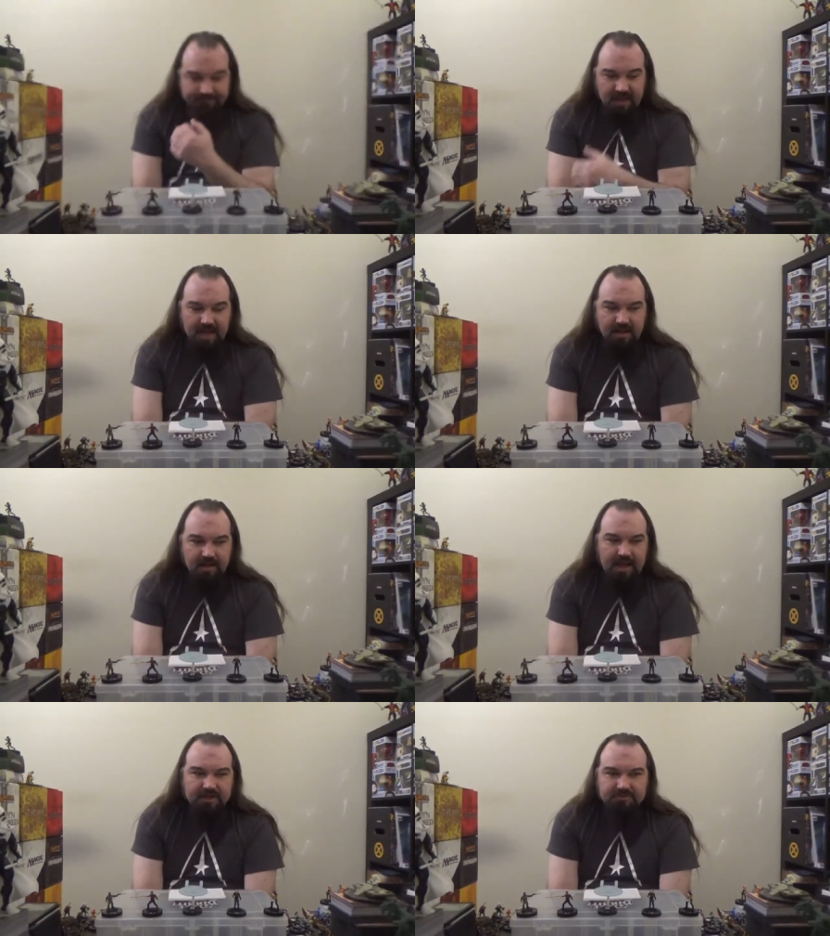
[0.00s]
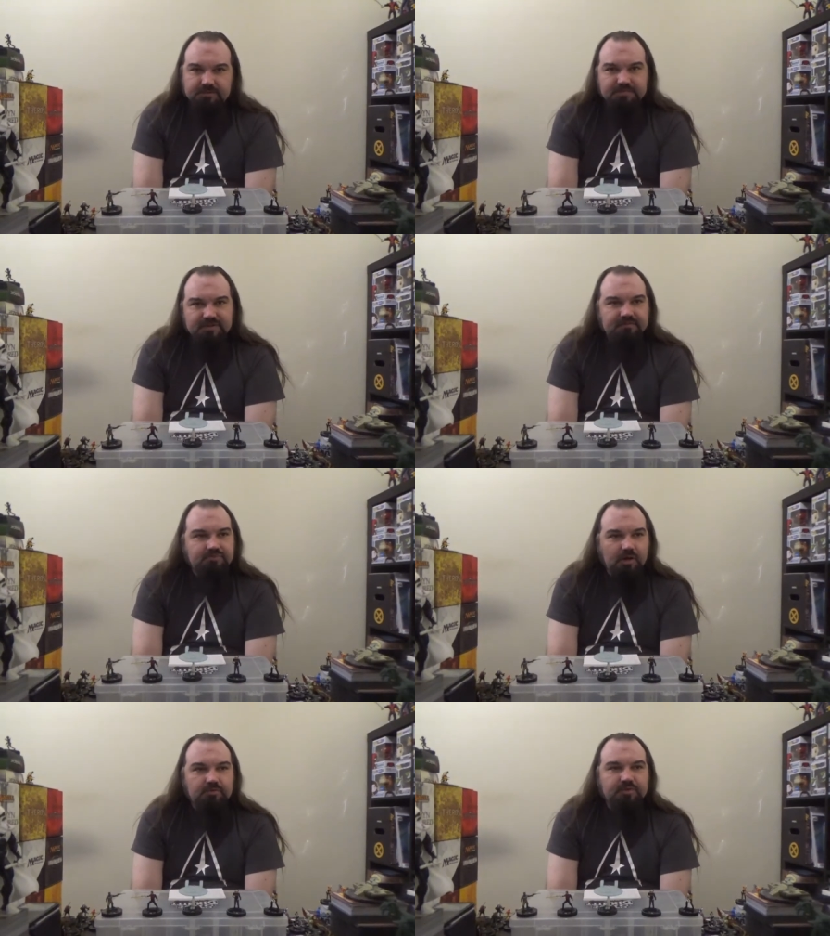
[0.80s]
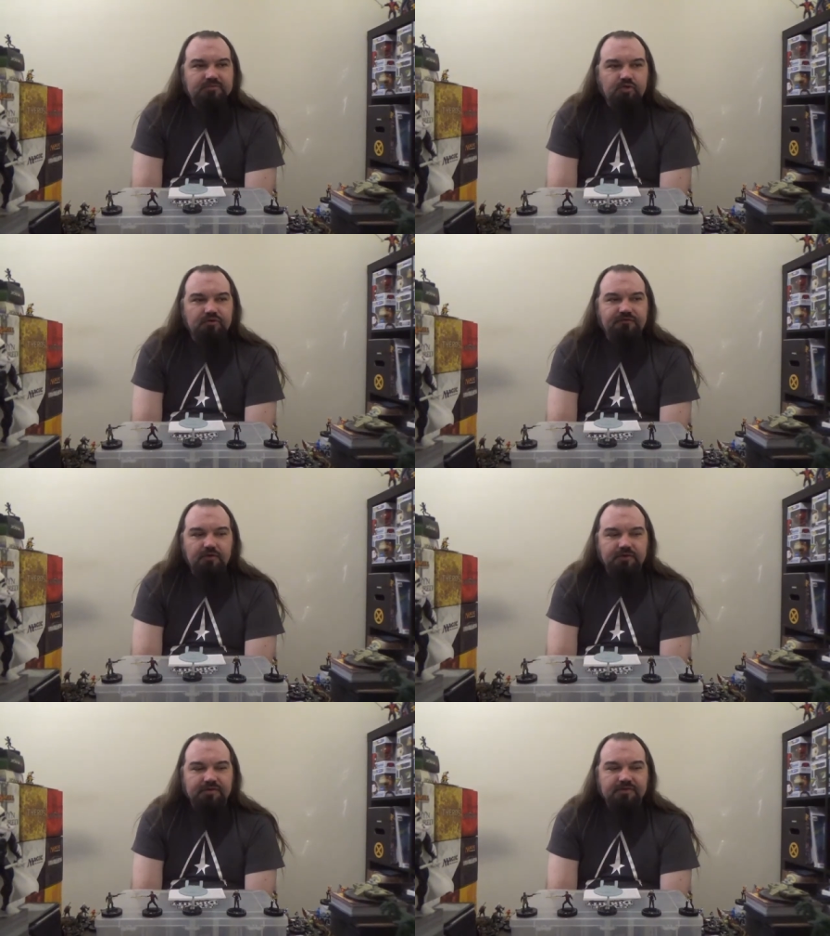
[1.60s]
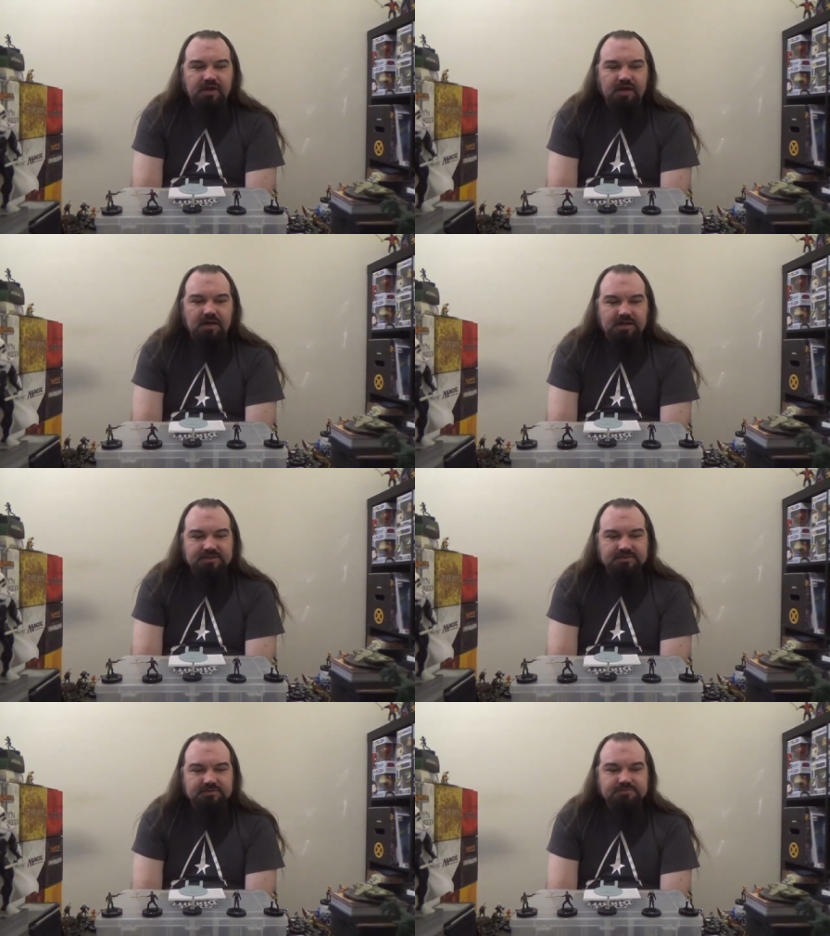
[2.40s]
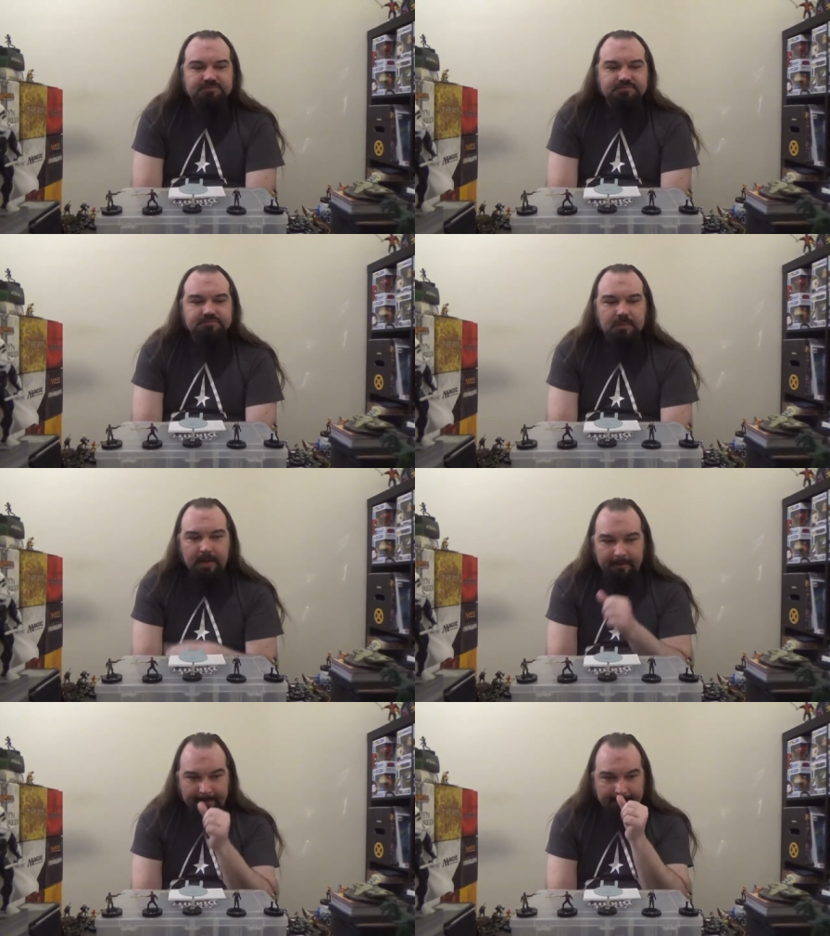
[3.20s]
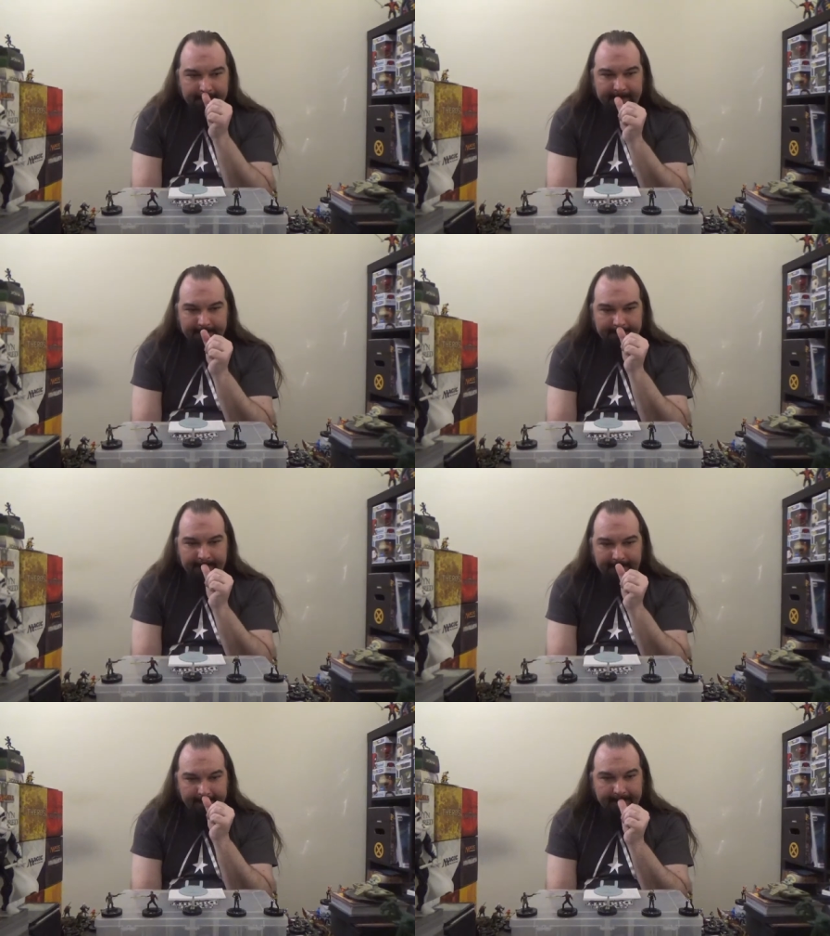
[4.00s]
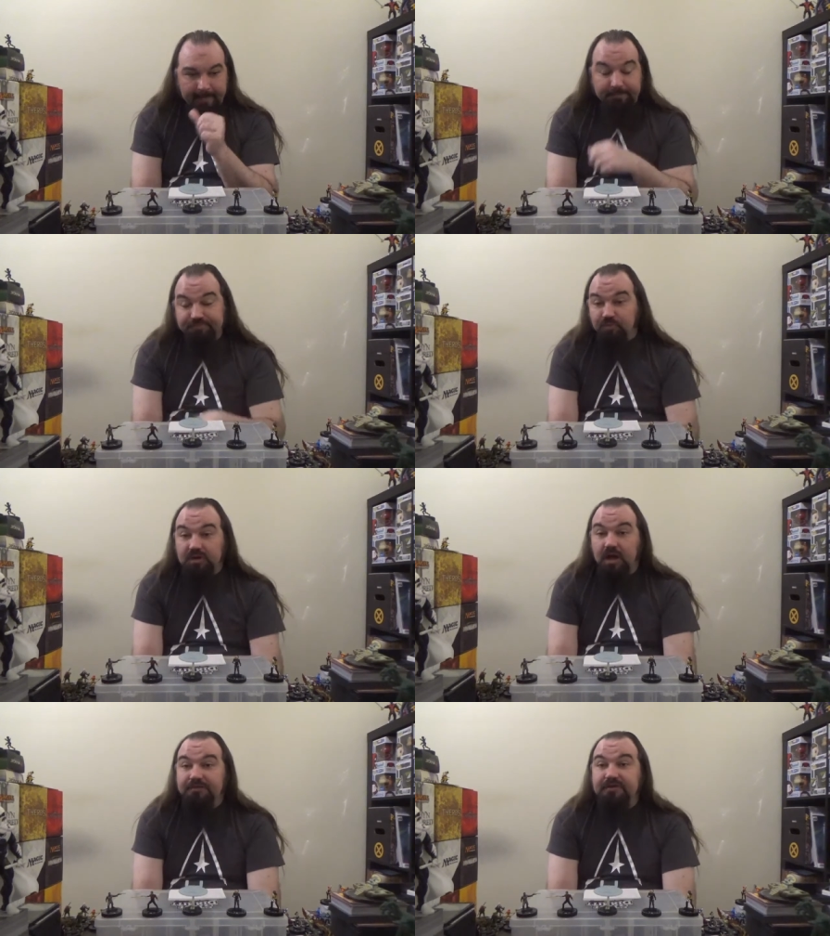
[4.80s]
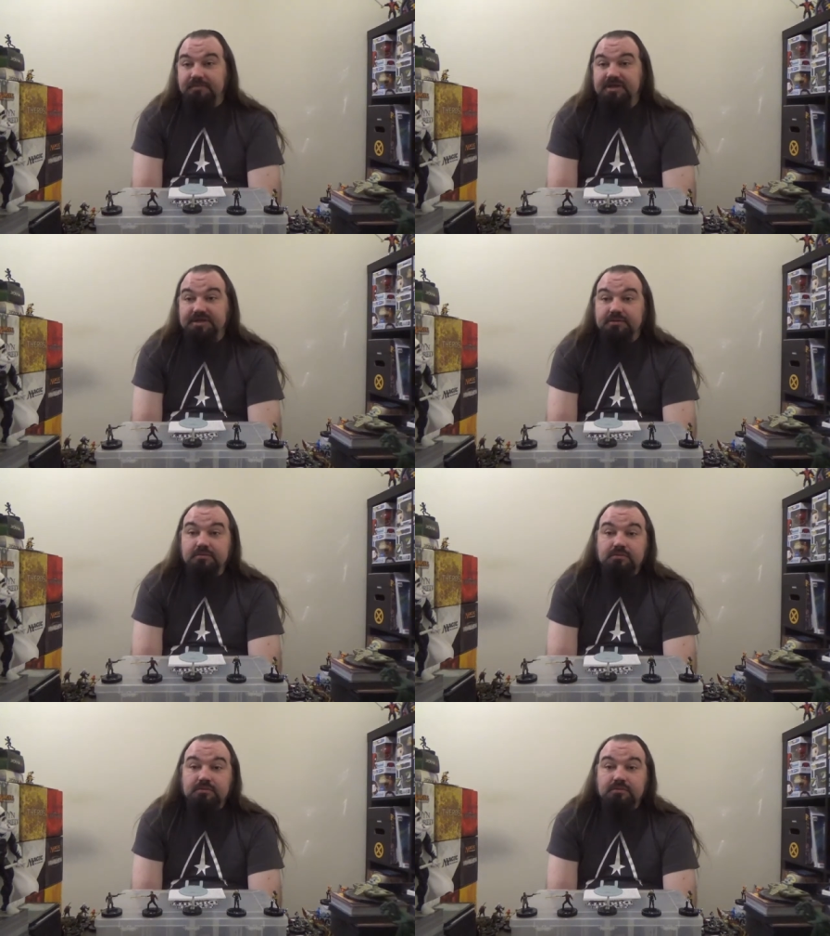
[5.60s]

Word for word: ha actually be probably more focused on, uh, well, on the Dominion,